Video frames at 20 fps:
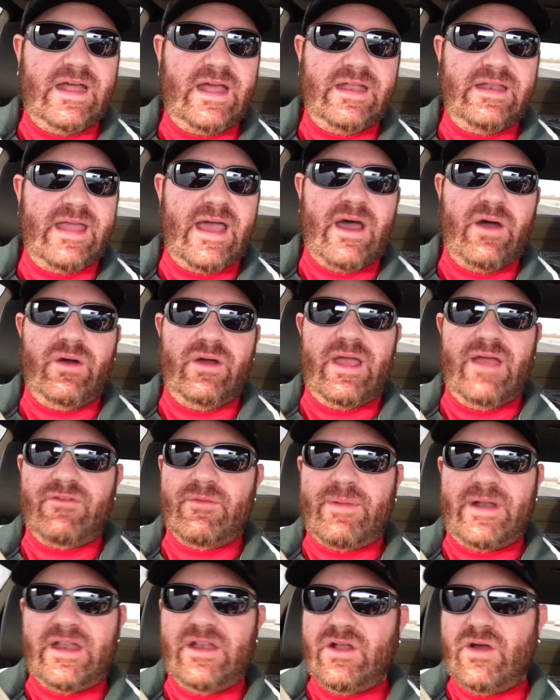Now,
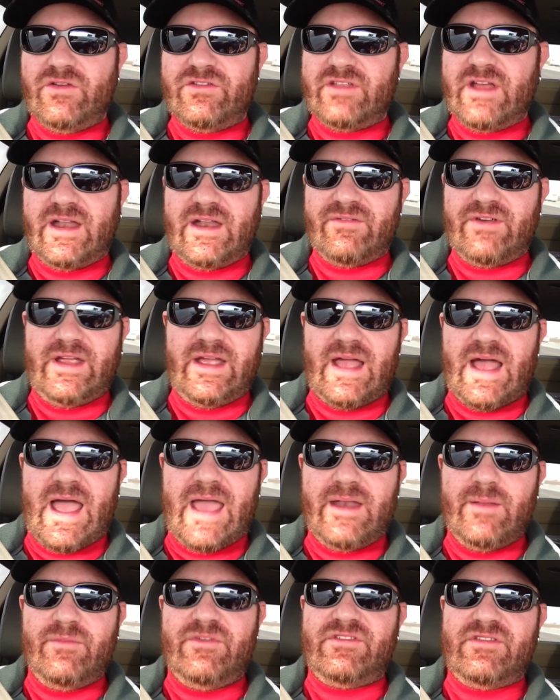everybody knows not every
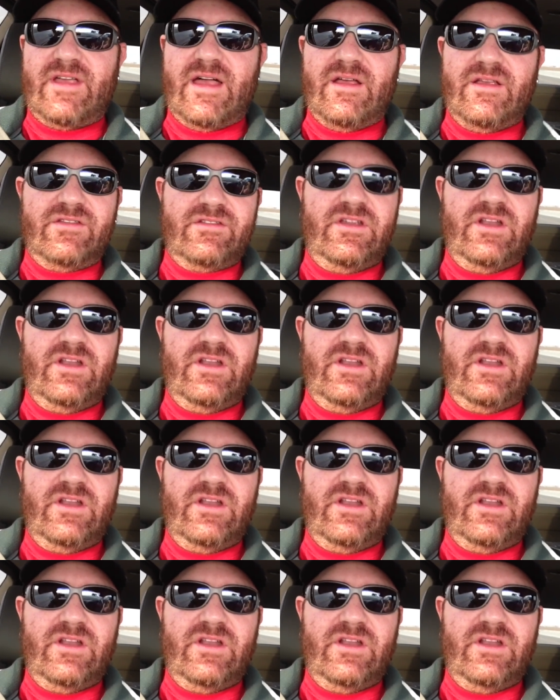item sells.